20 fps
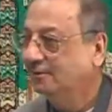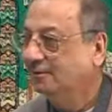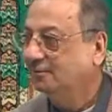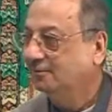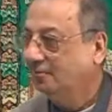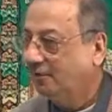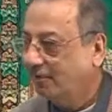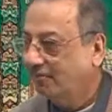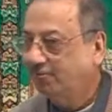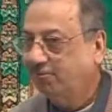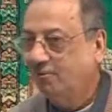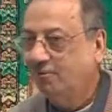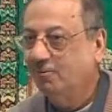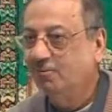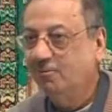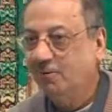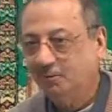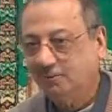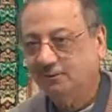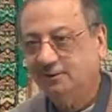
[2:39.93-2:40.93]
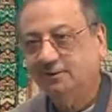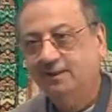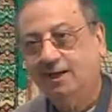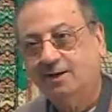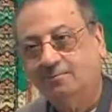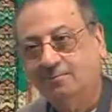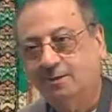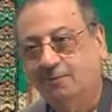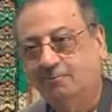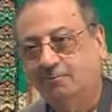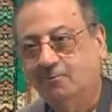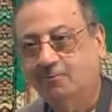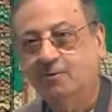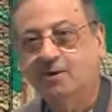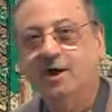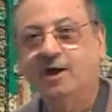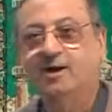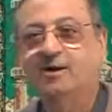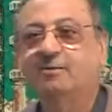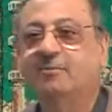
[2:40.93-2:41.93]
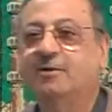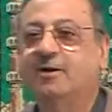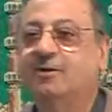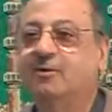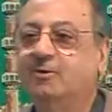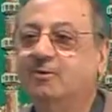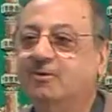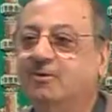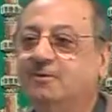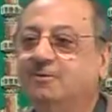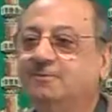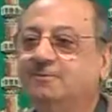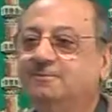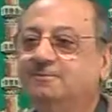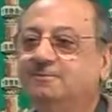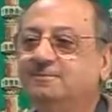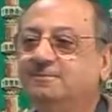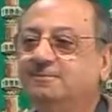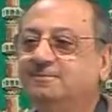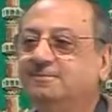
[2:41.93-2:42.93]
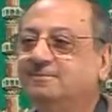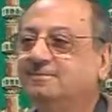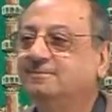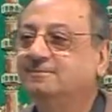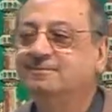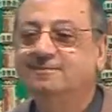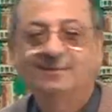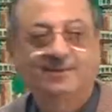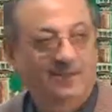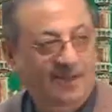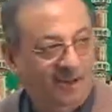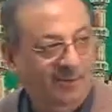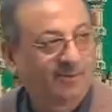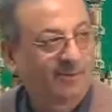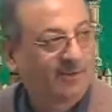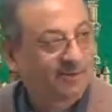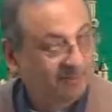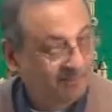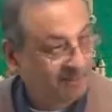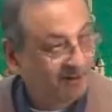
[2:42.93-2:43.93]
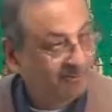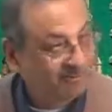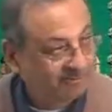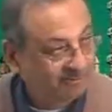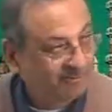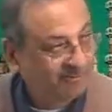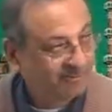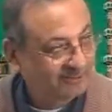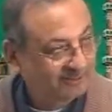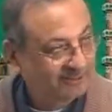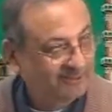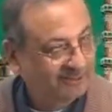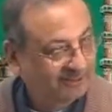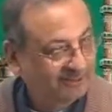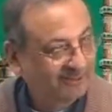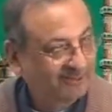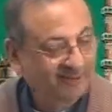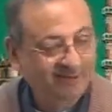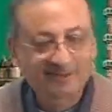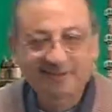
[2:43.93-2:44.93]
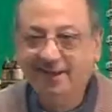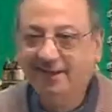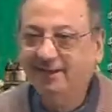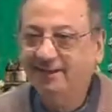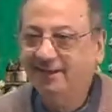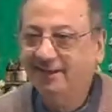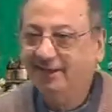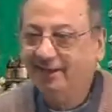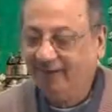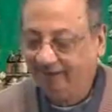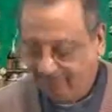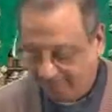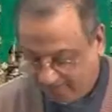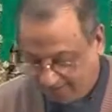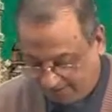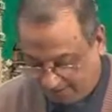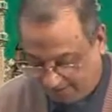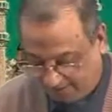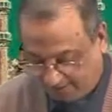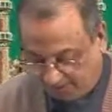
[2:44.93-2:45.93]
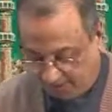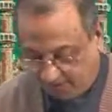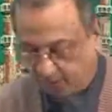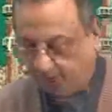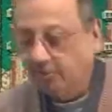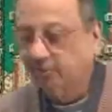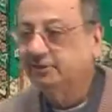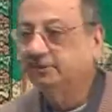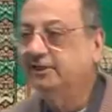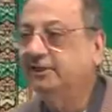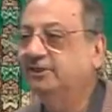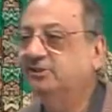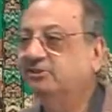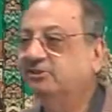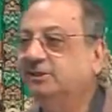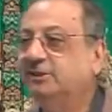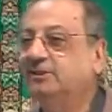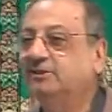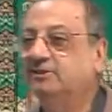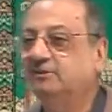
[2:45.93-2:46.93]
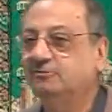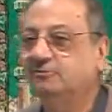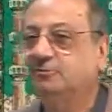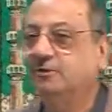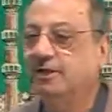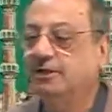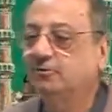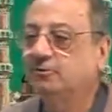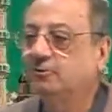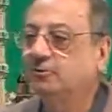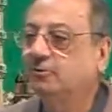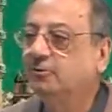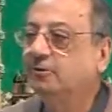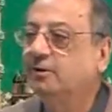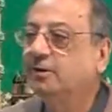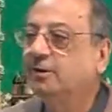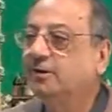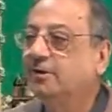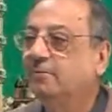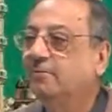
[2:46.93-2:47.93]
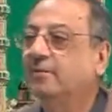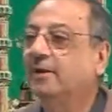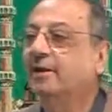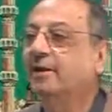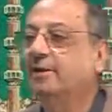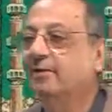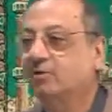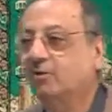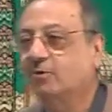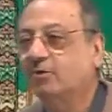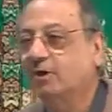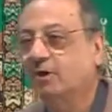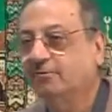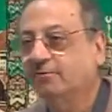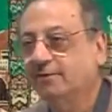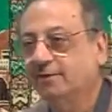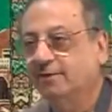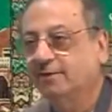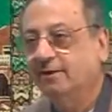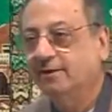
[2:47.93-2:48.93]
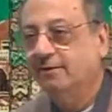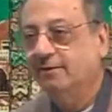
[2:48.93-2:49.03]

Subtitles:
marfu, mubtada marfu, akbaru khabar marfu. See, got the idea? So these things we have to make a note of it.